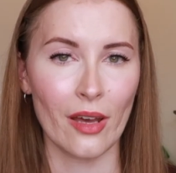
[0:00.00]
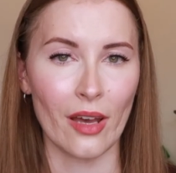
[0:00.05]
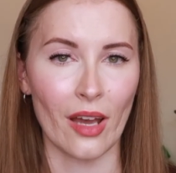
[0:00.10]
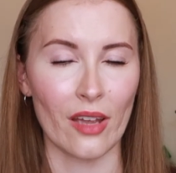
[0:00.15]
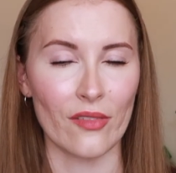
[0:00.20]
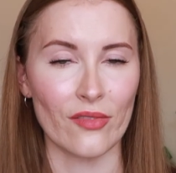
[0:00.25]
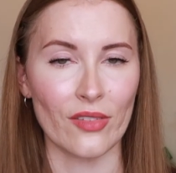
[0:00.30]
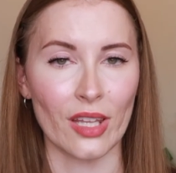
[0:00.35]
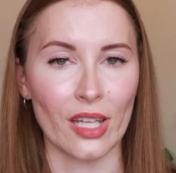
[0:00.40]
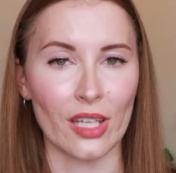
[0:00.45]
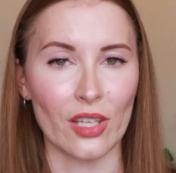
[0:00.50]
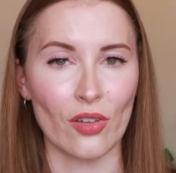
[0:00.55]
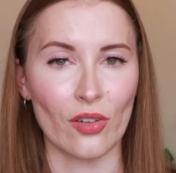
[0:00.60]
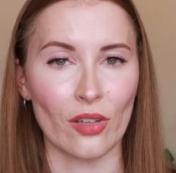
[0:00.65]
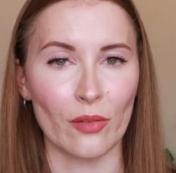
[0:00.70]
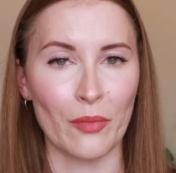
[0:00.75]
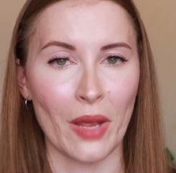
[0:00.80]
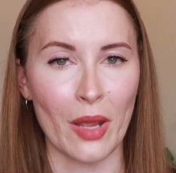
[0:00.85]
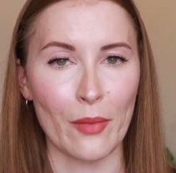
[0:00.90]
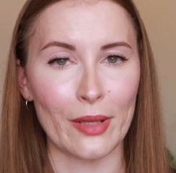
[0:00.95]
I feel like you
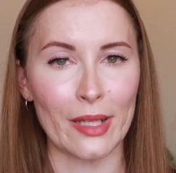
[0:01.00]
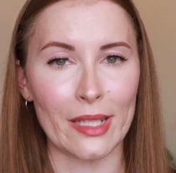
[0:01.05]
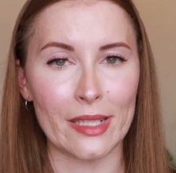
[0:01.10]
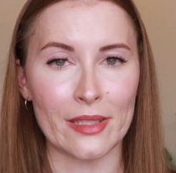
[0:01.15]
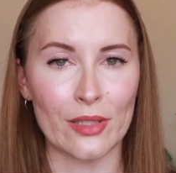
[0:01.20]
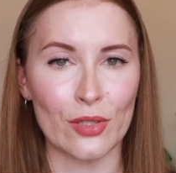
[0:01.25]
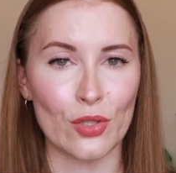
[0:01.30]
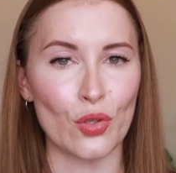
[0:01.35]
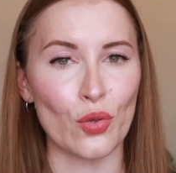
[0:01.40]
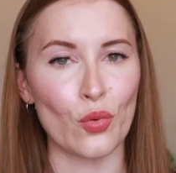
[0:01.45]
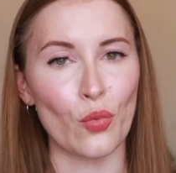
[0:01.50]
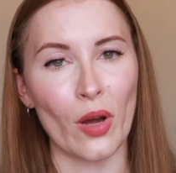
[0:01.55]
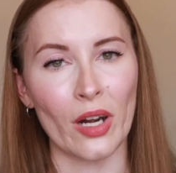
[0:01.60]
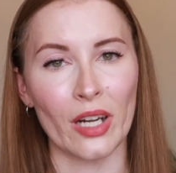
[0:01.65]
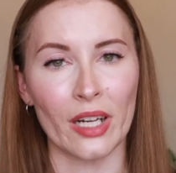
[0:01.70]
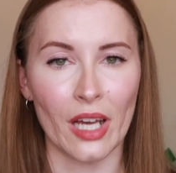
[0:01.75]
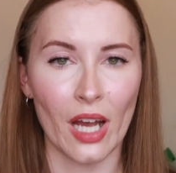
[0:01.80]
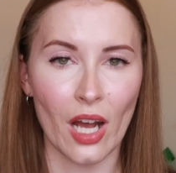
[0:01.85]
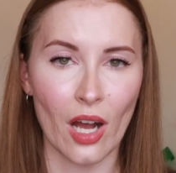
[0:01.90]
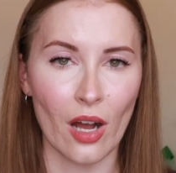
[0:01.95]
could maybe listen to
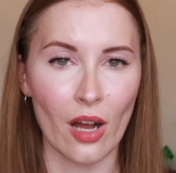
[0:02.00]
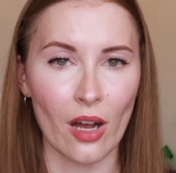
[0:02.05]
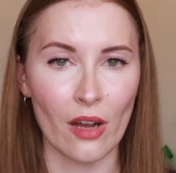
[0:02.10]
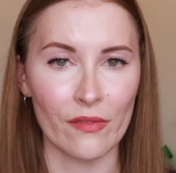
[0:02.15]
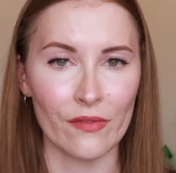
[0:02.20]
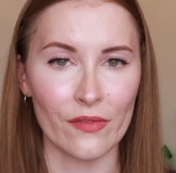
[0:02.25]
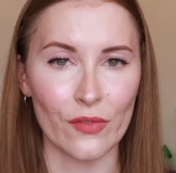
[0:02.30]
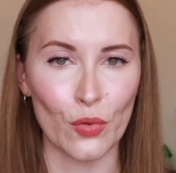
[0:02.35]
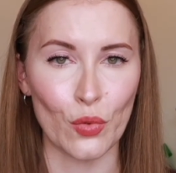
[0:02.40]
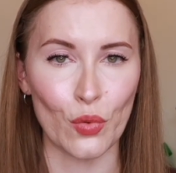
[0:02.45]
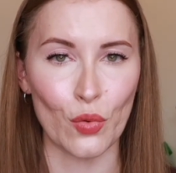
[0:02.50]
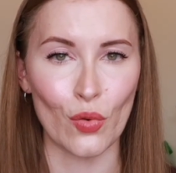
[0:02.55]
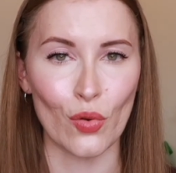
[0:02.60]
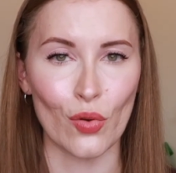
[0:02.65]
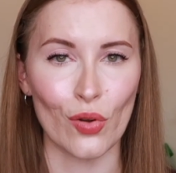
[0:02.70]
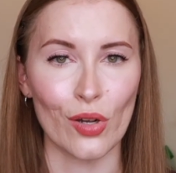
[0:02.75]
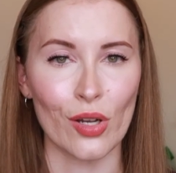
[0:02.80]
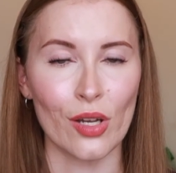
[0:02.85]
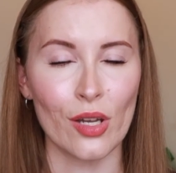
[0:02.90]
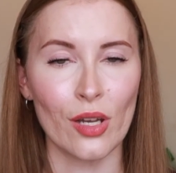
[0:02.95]
1.5
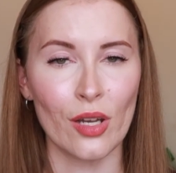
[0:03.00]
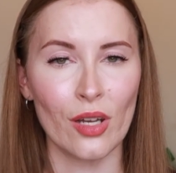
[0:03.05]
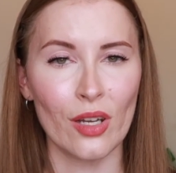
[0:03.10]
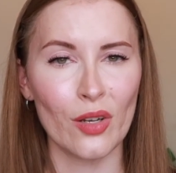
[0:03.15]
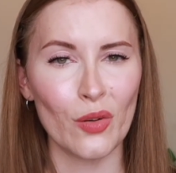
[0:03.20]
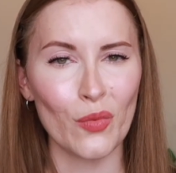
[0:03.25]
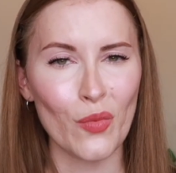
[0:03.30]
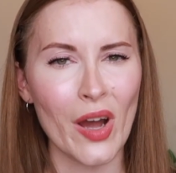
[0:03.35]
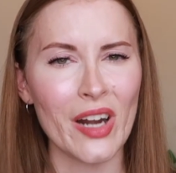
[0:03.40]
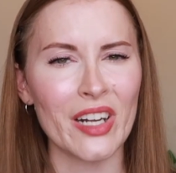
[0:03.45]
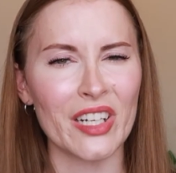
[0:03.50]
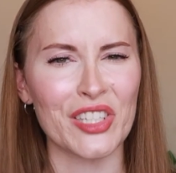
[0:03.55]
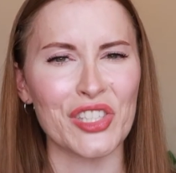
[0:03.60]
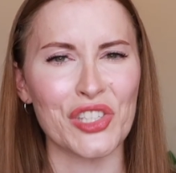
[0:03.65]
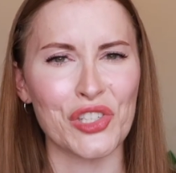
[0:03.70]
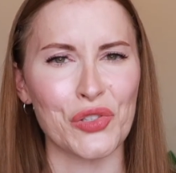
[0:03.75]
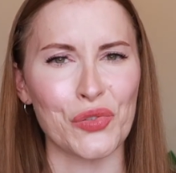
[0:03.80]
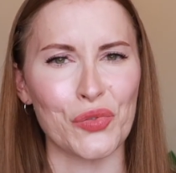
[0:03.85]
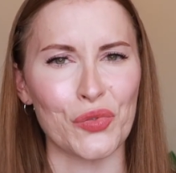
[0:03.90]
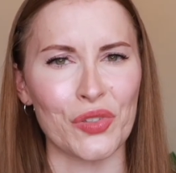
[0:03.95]
or 1 and a
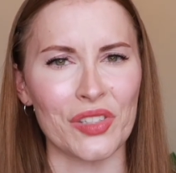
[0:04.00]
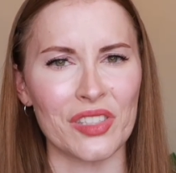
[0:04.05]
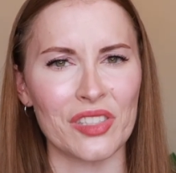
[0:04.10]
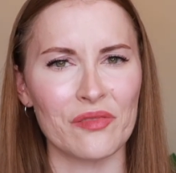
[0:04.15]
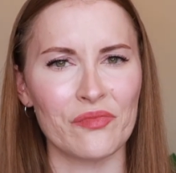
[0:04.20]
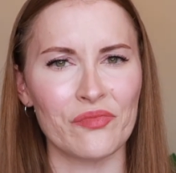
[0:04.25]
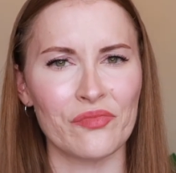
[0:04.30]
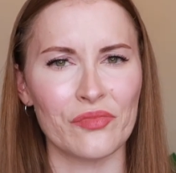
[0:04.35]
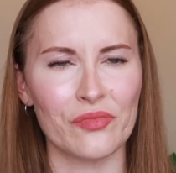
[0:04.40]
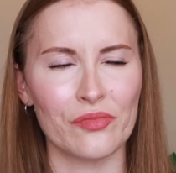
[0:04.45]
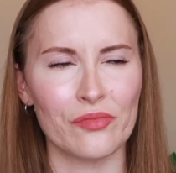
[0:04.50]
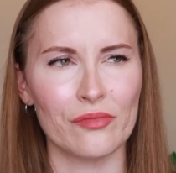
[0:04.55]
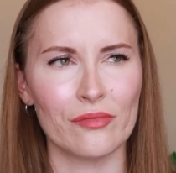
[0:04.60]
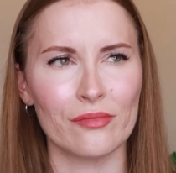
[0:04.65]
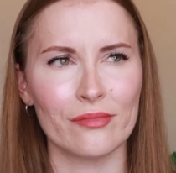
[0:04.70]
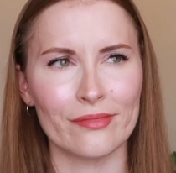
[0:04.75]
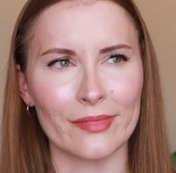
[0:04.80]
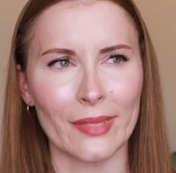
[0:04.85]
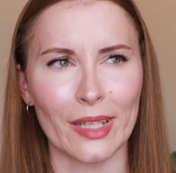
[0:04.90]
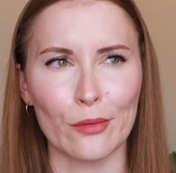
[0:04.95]
short,
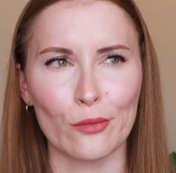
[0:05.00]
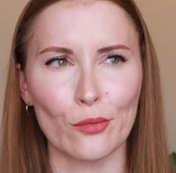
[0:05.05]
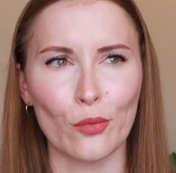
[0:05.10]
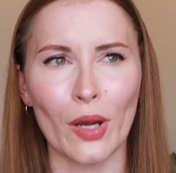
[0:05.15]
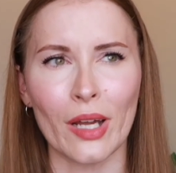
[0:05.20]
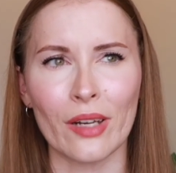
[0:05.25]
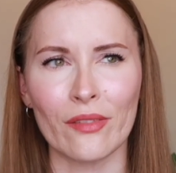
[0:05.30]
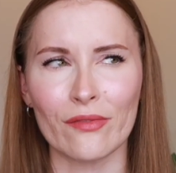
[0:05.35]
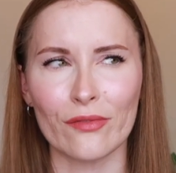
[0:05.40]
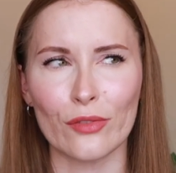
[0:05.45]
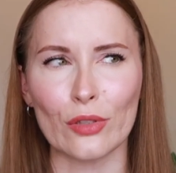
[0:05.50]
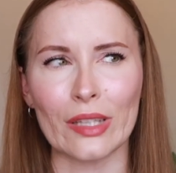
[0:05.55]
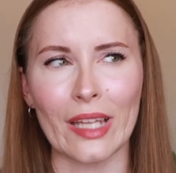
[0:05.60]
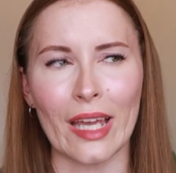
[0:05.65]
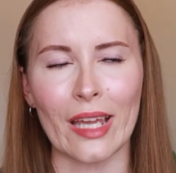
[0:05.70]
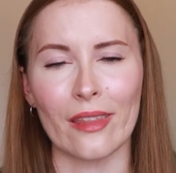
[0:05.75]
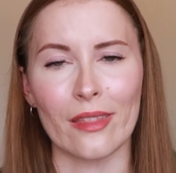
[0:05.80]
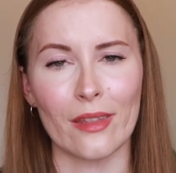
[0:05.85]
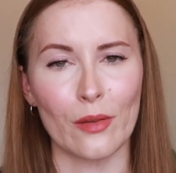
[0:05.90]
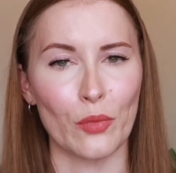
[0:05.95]
like 1 full
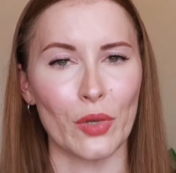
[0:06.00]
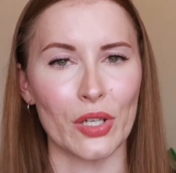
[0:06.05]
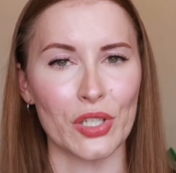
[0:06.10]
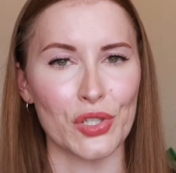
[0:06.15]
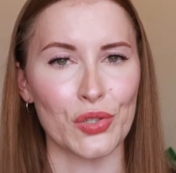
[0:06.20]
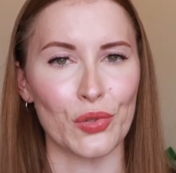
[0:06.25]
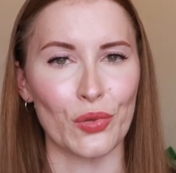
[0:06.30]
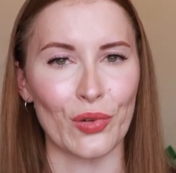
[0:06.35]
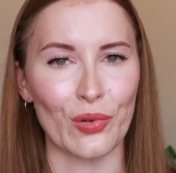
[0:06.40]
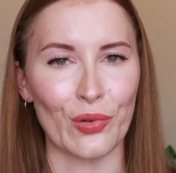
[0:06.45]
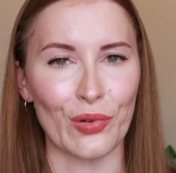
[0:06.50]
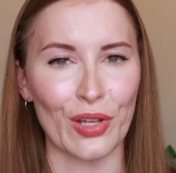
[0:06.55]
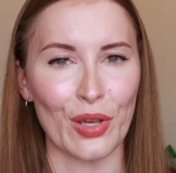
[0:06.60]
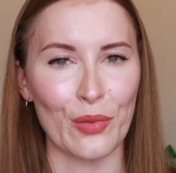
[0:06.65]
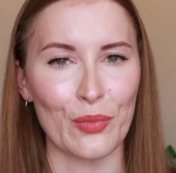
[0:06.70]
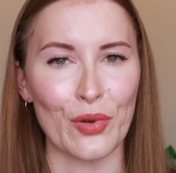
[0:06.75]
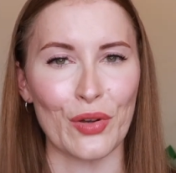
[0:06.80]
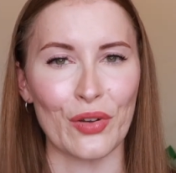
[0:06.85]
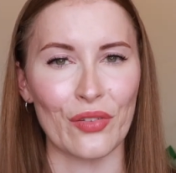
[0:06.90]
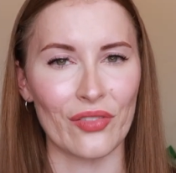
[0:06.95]
length and 1 short
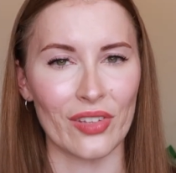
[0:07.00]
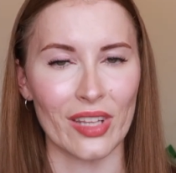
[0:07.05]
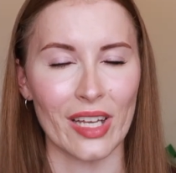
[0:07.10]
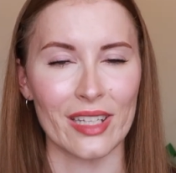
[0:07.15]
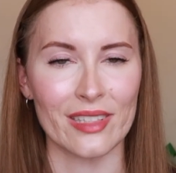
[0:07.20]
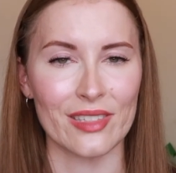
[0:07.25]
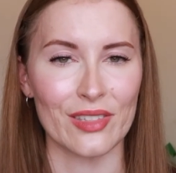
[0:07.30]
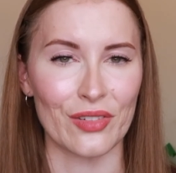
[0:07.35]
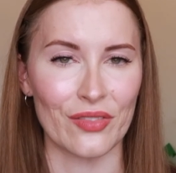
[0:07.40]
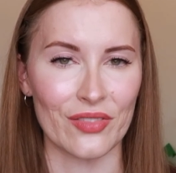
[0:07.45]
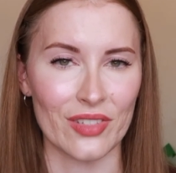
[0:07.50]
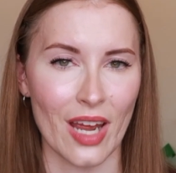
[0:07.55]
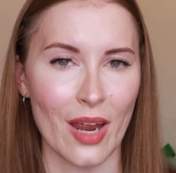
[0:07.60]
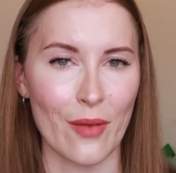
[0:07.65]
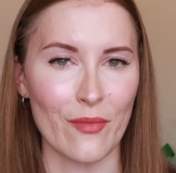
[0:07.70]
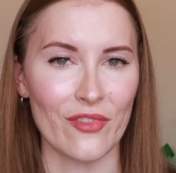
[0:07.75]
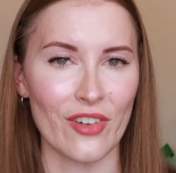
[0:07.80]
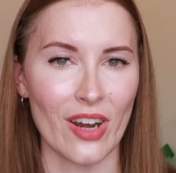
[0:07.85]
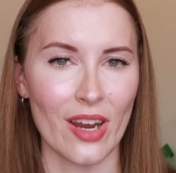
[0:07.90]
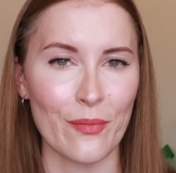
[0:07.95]
audiobook for that sort of
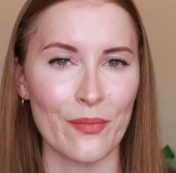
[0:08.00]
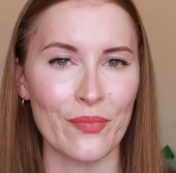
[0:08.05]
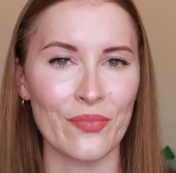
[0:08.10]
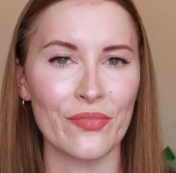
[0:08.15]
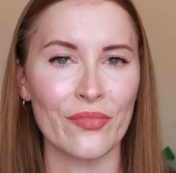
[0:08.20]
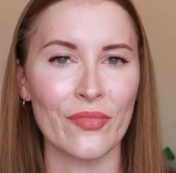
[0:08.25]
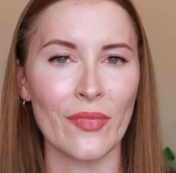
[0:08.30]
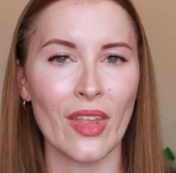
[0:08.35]
time frame.